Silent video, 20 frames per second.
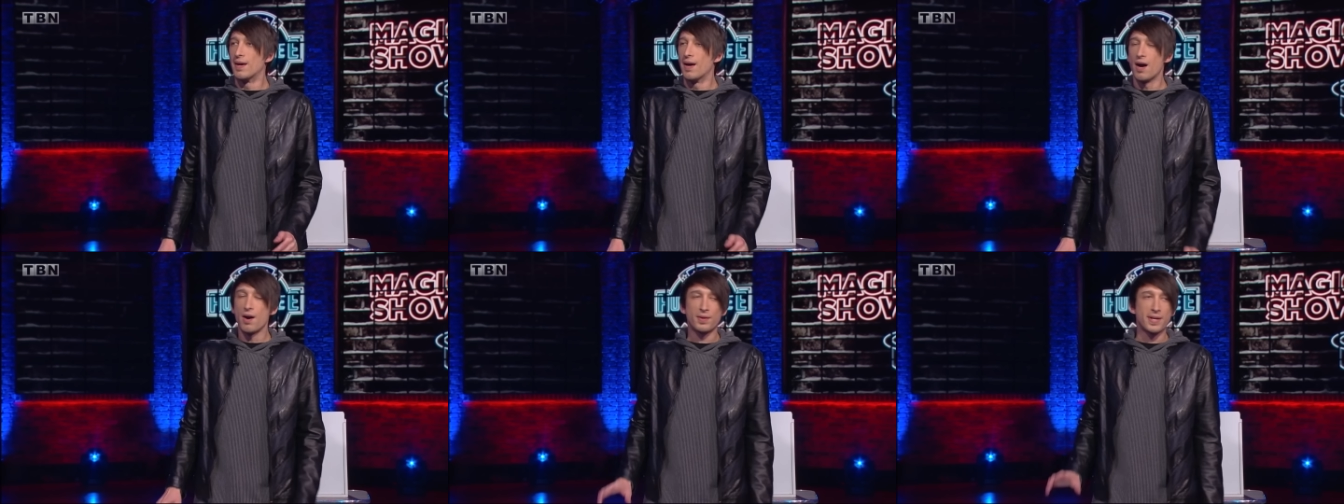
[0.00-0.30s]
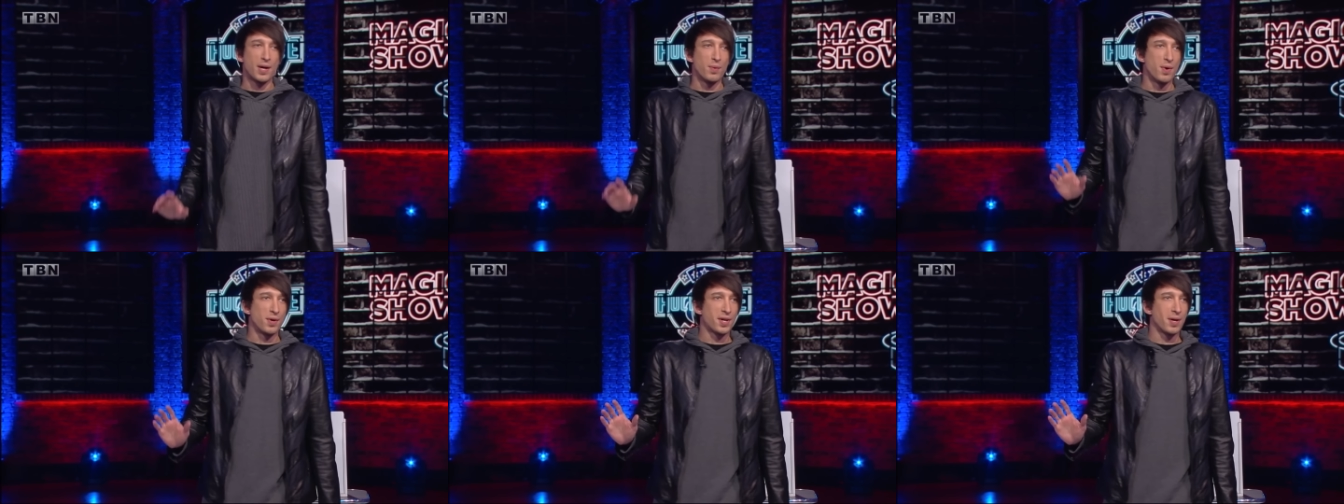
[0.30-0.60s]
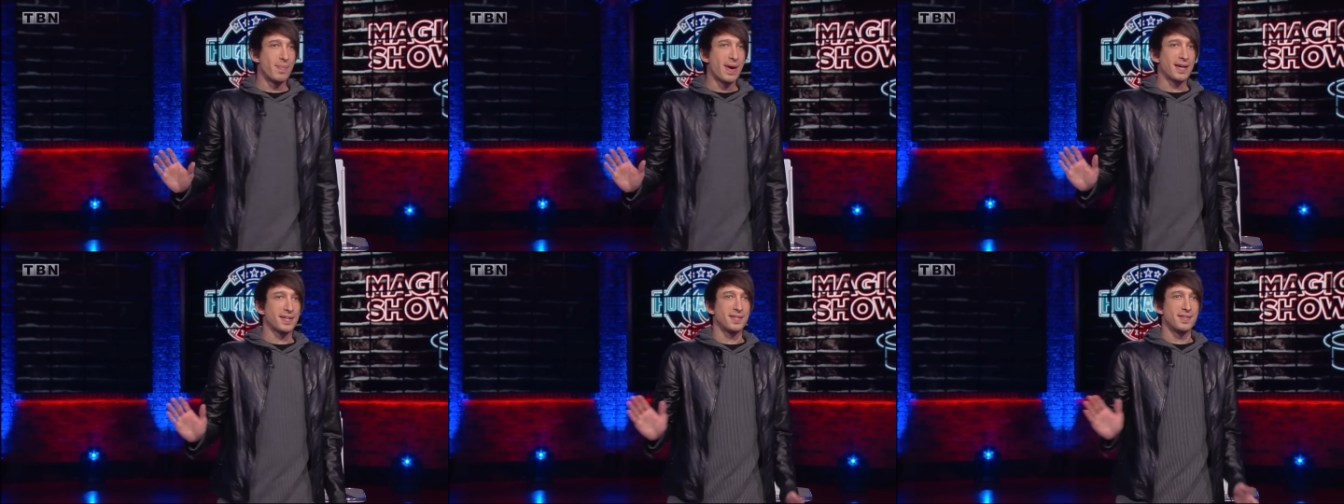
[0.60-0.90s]
Okay, we'll
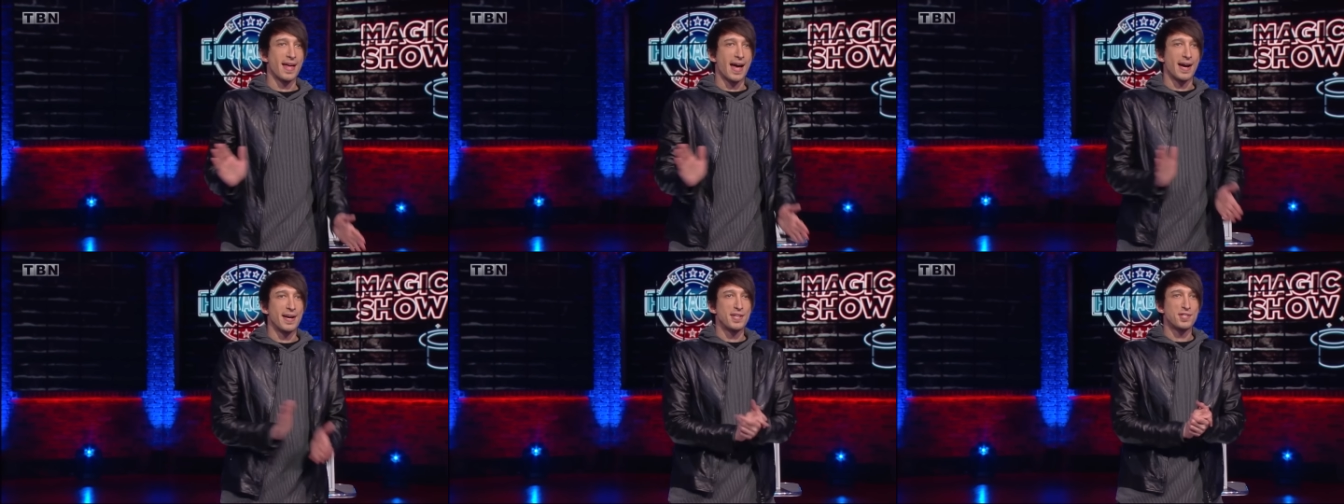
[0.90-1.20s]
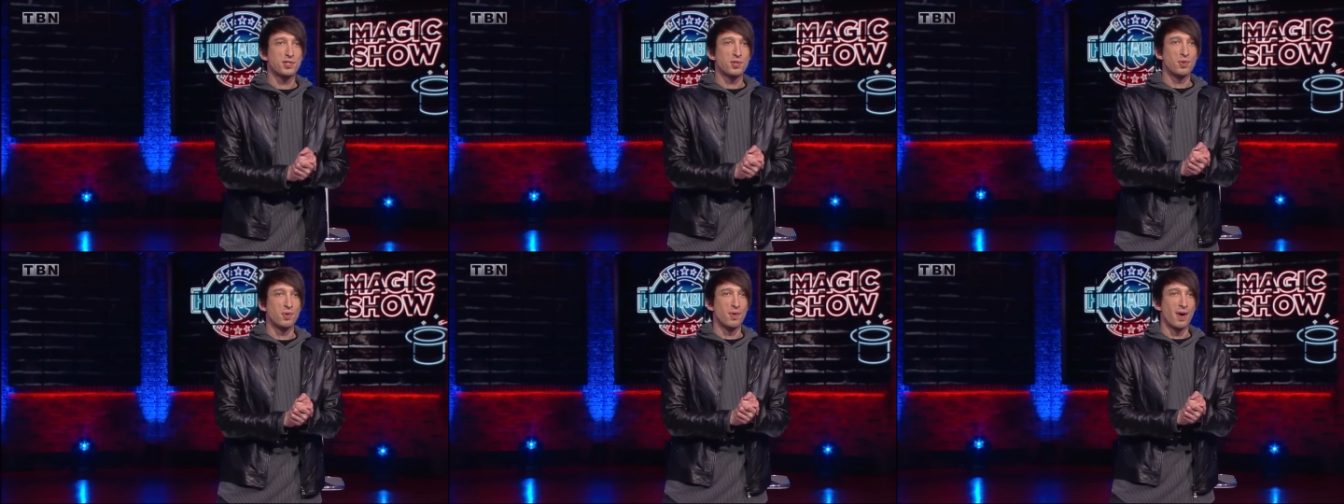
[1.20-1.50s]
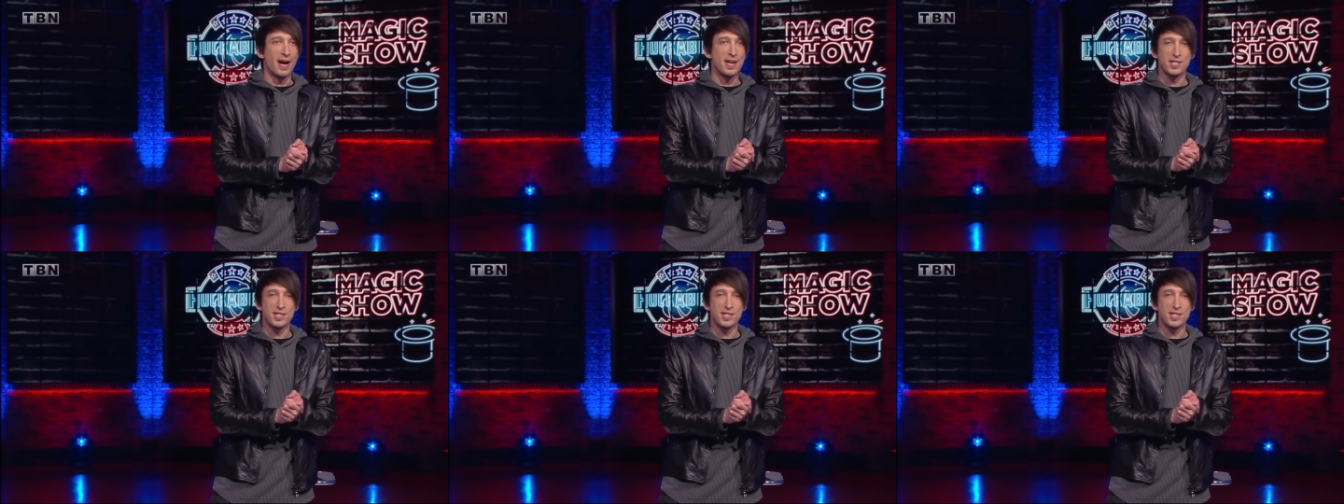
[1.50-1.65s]
come back to that. It's cool.